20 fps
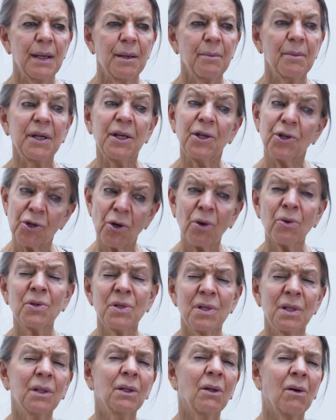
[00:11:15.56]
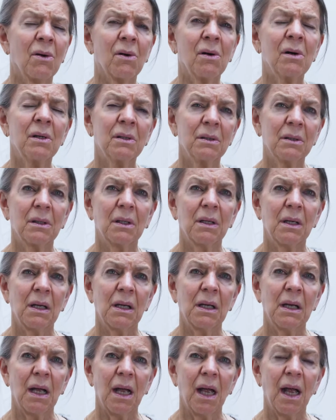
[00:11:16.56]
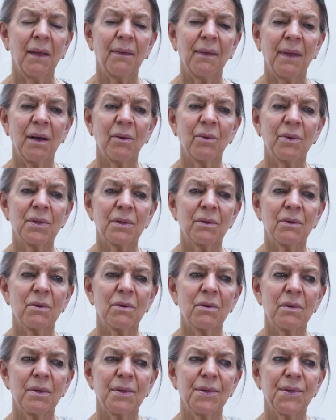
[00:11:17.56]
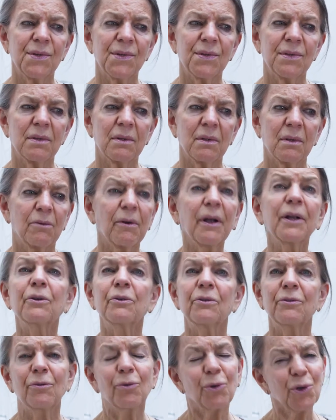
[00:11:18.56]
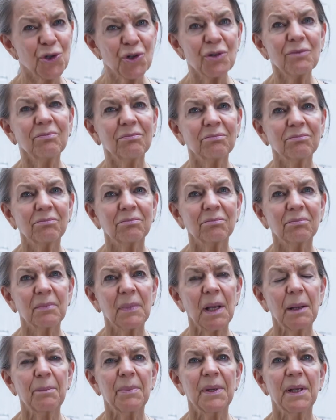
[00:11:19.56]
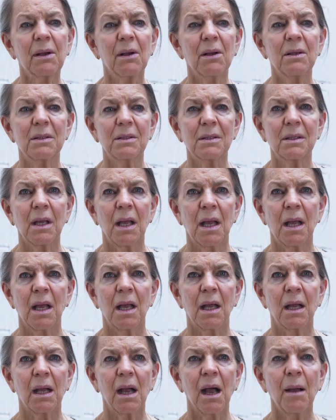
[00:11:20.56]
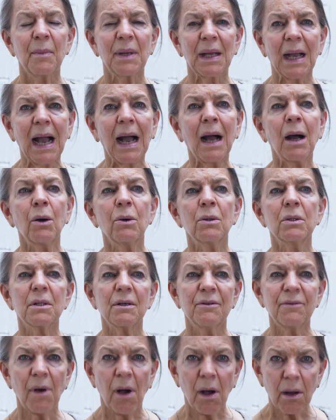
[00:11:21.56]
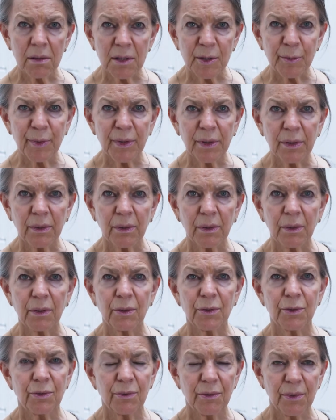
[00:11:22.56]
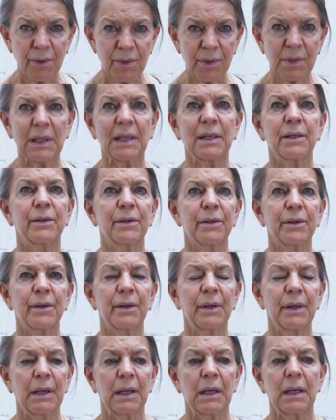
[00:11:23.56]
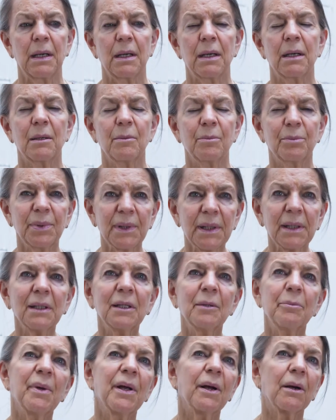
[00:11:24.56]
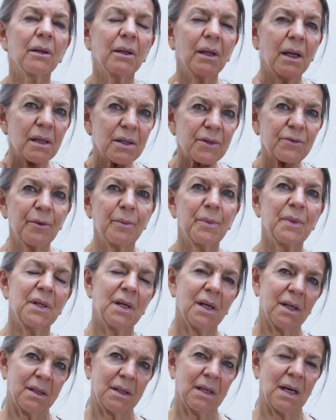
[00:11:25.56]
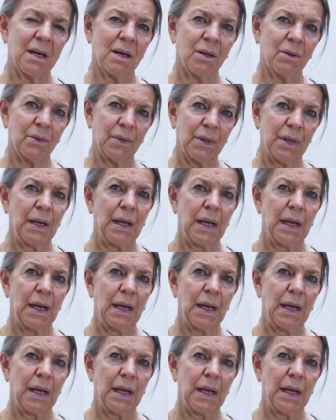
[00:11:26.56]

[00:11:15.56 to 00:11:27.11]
But he chose the law, and that was, of course, great good fortune, because coming out of hospital 2 years later, completely paralyzed from the neck down,